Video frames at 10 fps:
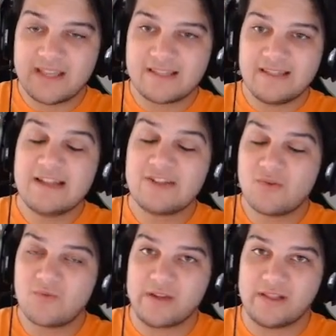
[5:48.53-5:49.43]
His stats
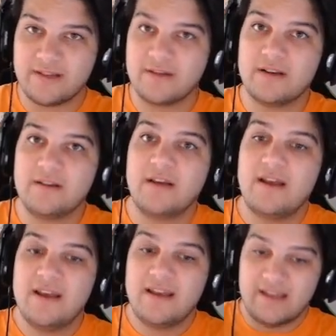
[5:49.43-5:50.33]
are really good.
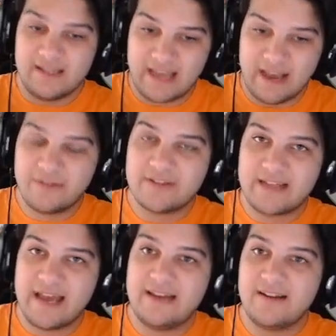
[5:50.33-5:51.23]
His health
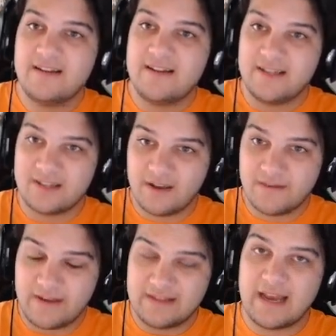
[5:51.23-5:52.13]
stat is
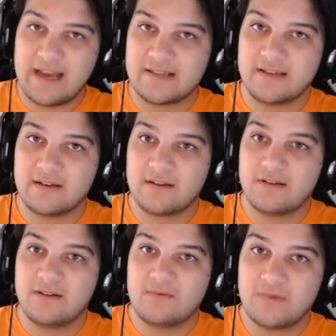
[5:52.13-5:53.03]
fantastic,
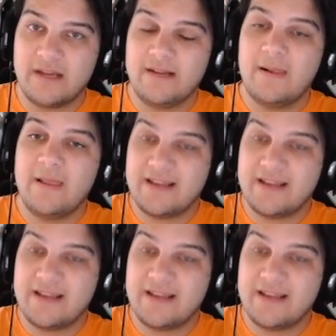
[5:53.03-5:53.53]
right?